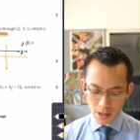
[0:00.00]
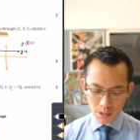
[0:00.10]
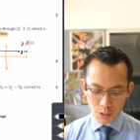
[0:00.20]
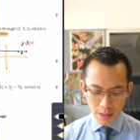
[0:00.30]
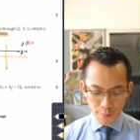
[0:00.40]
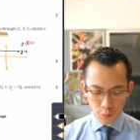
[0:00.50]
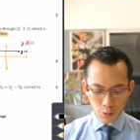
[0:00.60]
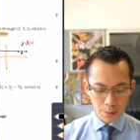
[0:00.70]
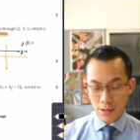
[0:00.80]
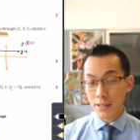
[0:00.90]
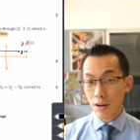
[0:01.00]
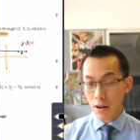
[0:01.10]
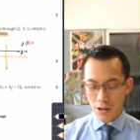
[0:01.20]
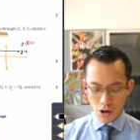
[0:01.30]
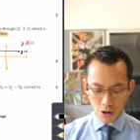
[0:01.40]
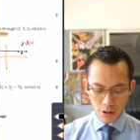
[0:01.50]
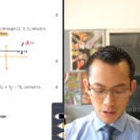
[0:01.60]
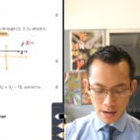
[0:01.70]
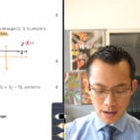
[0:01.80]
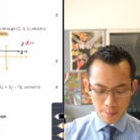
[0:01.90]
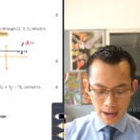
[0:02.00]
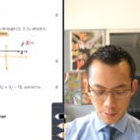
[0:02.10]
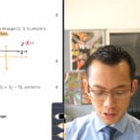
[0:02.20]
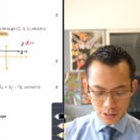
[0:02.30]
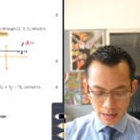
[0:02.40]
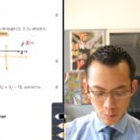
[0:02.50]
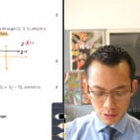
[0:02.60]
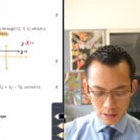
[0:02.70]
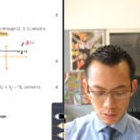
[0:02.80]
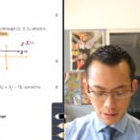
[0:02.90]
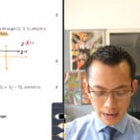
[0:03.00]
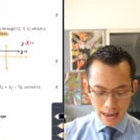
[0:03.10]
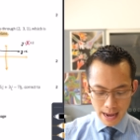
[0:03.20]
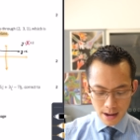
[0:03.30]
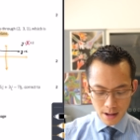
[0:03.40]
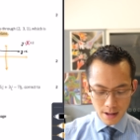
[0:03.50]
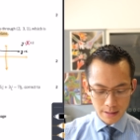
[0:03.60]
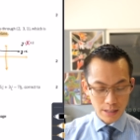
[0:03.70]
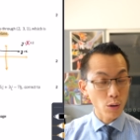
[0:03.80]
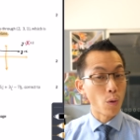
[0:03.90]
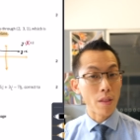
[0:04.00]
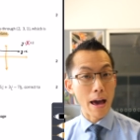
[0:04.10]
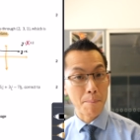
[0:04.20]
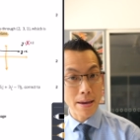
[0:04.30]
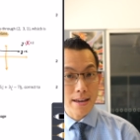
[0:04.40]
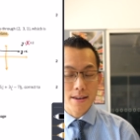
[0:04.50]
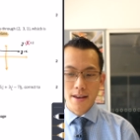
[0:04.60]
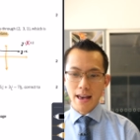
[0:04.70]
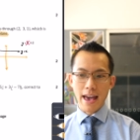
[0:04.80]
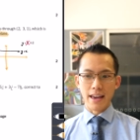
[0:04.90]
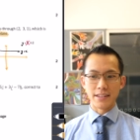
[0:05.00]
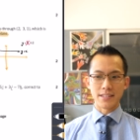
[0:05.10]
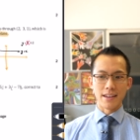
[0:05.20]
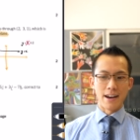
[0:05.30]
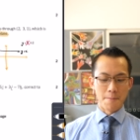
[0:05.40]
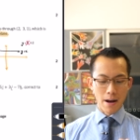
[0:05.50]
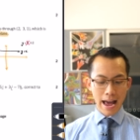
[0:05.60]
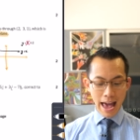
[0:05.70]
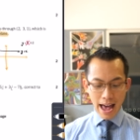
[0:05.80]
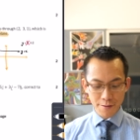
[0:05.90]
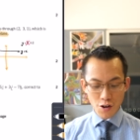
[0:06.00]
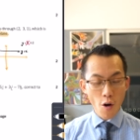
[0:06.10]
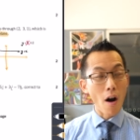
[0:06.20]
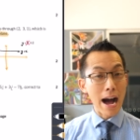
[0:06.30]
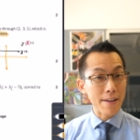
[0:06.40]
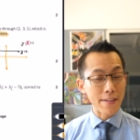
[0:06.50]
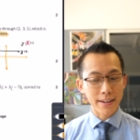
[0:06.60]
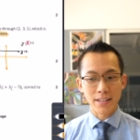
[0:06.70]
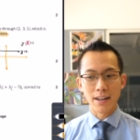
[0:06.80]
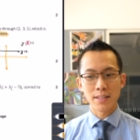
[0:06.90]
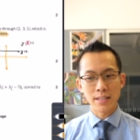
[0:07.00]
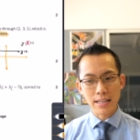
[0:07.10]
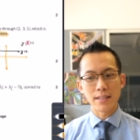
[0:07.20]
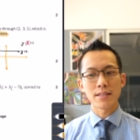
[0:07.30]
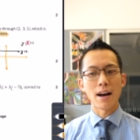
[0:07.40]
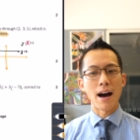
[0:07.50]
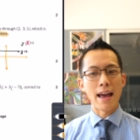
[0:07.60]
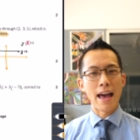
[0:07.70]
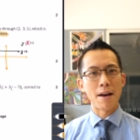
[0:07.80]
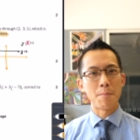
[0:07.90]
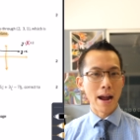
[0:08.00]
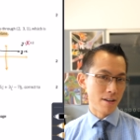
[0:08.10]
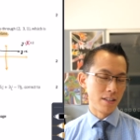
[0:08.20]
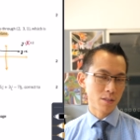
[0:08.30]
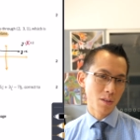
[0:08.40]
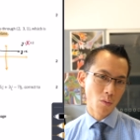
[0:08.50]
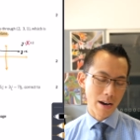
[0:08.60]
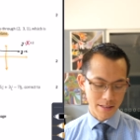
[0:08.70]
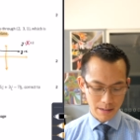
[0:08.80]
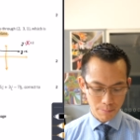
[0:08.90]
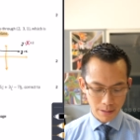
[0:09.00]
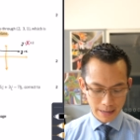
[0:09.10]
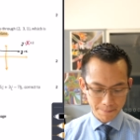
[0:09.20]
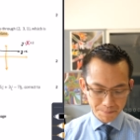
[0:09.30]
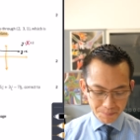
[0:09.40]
So therefore, because they're unknown, um, I'm gonna say, well, let's call that A, let's call that B, and um, I have no I vector since I am parallel to the YZ plane.